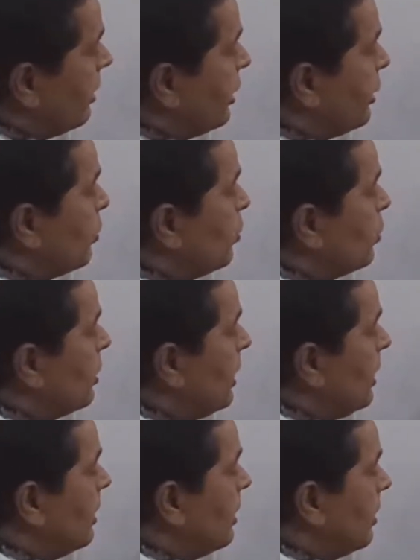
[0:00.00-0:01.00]
due to
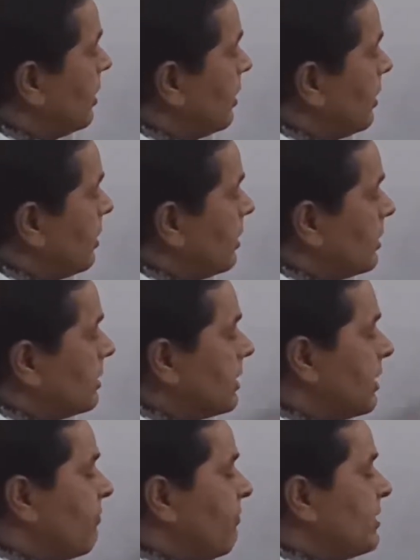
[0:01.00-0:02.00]
the
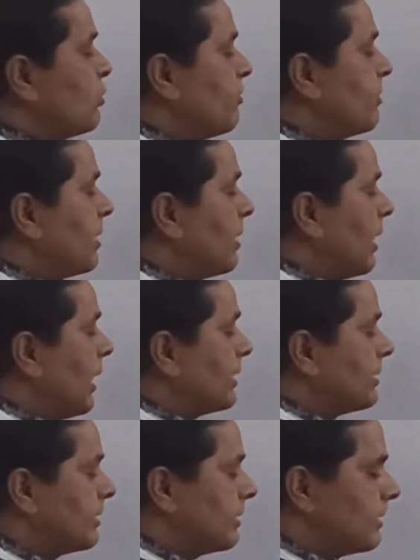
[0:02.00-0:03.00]
surface of the
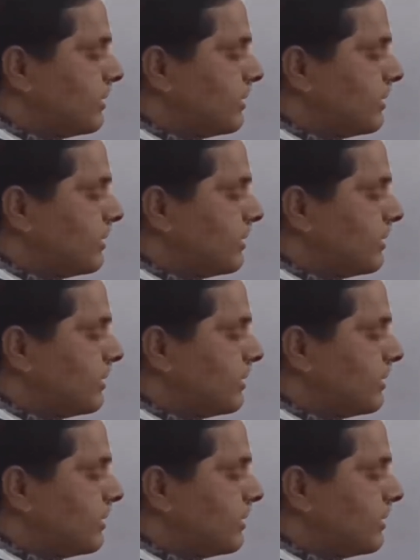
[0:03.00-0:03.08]
glass.